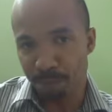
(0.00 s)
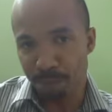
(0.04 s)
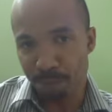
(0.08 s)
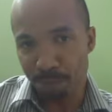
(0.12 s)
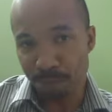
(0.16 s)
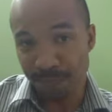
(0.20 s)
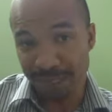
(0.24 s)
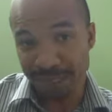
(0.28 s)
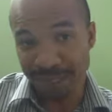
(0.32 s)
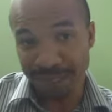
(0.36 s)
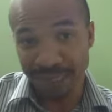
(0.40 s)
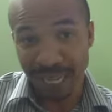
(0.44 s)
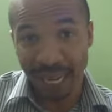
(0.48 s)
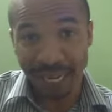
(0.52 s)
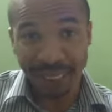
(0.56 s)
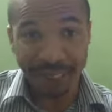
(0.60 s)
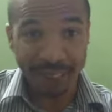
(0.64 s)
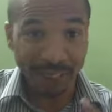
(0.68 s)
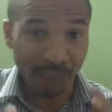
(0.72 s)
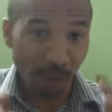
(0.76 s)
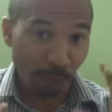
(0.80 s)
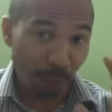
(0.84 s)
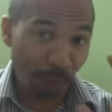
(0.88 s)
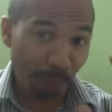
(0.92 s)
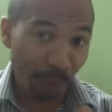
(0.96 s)

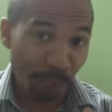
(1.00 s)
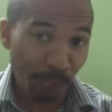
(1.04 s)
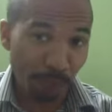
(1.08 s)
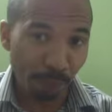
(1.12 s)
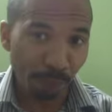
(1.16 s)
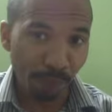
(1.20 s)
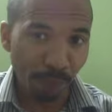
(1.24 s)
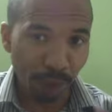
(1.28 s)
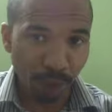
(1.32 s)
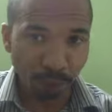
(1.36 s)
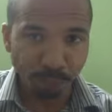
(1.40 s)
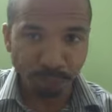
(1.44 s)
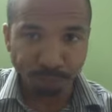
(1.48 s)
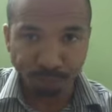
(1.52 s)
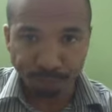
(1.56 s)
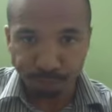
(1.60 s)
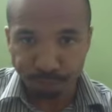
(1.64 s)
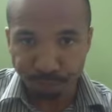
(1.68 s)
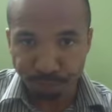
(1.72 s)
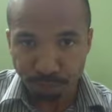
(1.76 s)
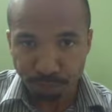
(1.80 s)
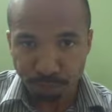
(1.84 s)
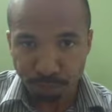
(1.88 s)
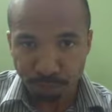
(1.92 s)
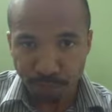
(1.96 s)
Besides the people,
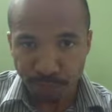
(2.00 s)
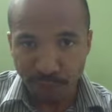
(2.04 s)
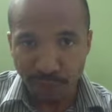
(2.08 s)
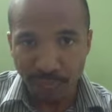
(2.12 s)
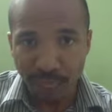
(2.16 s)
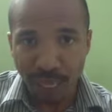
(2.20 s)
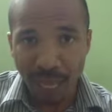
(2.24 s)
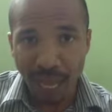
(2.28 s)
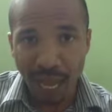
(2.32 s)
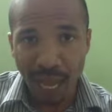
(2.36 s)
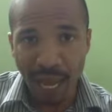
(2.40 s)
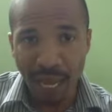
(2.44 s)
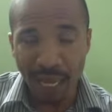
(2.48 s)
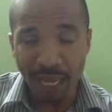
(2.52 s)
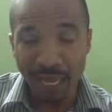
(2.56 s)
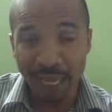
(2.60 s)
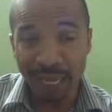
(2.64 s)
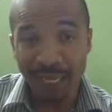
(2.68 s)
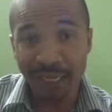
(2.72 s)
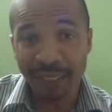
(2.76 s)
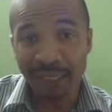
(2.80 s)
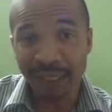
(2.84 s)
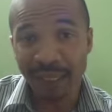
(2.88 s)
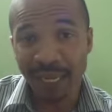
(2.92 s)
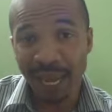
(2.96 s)

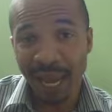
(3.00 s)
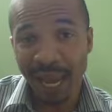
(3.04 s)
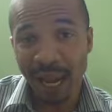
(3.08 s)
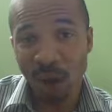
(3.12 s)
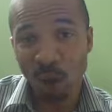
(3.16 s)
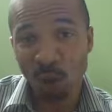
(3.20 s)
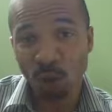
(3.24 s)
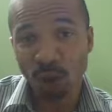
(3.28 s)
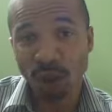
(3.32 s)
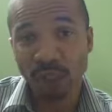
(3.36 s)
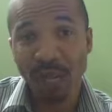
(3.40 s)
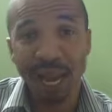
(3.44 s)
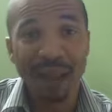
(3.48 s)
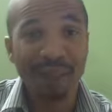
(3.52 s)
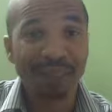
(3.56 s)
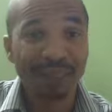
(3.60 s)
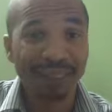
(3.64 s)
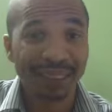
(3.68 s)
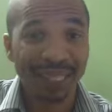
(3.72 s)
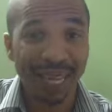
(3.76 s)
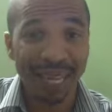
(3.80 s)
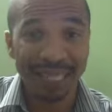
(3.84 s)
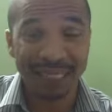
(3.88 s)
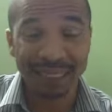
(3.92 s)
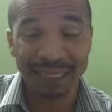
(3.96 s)
LinkedIn also
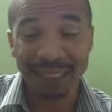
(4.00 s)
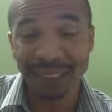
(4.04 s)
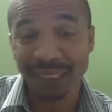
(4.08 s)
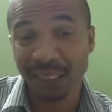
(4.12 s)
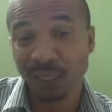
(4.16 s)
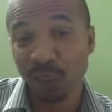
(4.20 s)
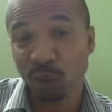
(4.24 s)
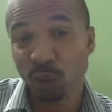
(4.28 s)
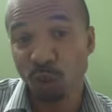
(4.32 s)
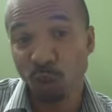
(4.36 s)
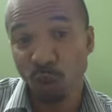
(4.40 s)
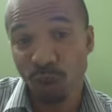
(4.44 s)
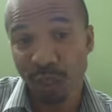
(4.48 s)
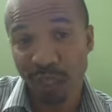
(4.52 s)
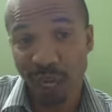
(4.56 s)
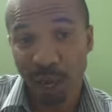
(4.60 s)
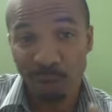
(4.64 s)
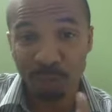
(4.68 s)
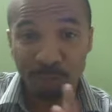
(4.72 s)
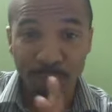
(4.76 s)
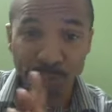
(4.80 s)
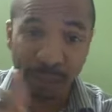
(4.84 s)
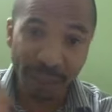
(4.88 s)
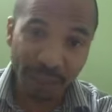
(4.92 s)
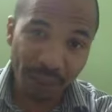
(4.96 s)
has a section called
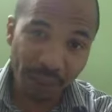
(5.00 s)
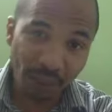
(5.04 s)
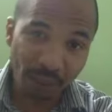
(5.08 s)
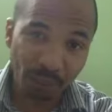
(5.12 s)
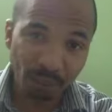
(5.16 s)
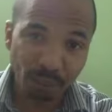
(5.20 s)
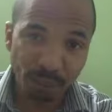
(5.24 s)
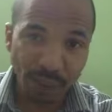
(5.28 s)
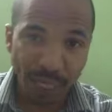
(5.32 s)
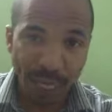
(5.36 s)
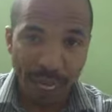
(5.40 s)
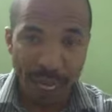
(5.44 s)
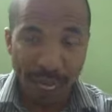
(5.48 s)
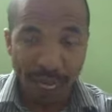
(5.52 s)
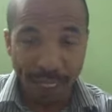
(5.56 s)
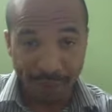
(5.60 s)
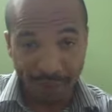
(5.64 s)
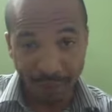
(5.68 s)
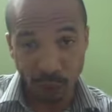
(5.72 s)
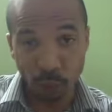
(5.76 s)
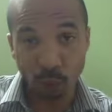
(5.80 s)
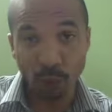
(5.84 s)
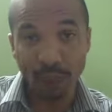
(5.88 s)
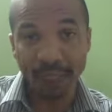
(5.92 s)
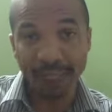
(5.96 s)
companies,
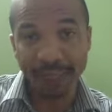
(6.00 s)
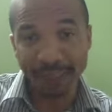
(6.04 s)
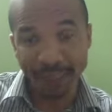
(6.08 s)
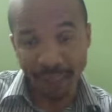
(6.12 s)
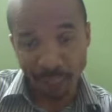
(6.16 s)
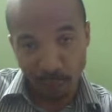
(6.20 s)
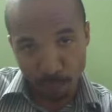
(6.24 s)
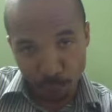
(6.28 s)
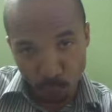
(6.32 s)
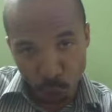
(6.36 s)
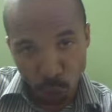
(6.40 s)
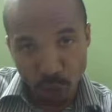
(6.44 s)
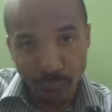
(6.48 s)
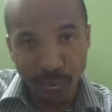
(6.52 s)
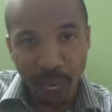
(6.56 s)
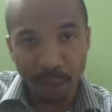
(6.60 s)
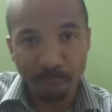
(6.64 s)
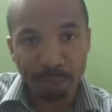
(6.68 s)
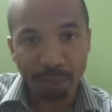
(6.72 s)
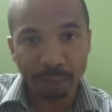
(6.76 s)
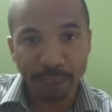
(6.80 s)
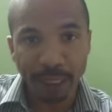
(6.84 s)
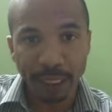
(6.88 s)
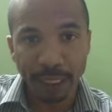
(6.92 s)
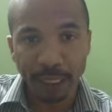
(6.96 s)
so you can set up your
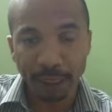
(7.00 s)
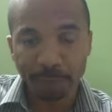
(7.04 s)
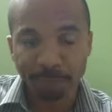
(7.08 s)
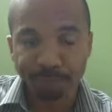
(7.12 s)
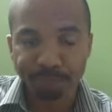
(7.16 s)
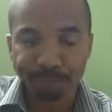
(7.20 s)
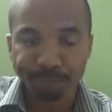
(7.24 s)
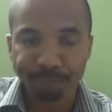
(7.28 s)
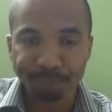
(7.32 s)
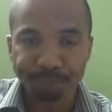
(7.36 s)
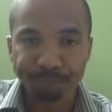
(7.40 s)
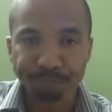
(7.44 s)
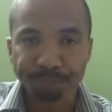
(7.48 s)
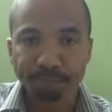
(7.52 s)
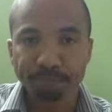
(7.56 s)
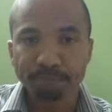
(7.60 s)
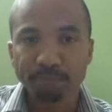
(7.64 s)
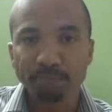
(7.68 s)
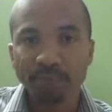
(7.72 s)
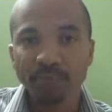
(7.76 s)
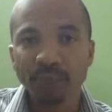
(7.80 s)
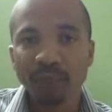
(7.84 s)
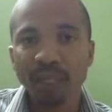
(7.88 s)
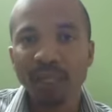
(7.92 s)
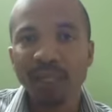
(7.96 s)
company
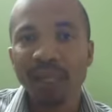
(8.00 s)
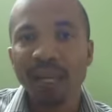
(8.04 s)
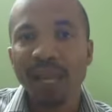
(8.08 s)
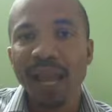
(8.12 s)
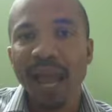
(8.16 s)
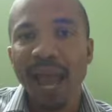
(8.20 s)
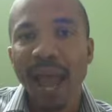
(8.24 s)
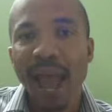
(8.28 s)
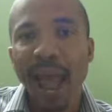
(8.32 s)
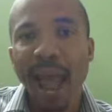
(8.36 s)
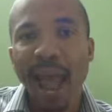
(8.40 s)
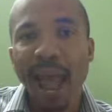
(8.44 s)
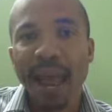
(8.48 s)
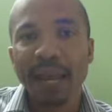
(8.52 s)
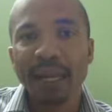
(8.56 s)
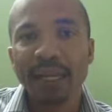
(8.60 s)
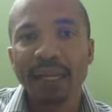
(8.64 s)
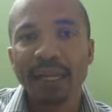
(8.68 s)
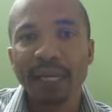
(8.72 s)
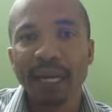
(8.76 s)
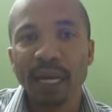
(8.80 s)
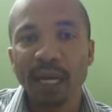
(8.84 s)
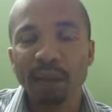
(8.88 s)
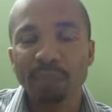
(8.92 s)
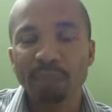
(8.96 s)

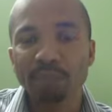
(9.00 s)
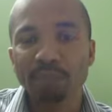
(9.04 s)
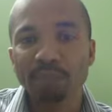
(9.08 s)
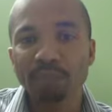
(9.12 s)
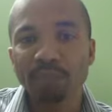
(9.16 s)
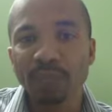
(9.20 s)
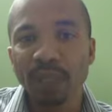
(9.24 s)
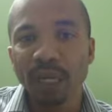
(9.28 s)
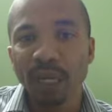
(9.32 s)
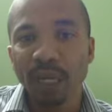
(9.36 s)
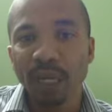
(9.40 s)
and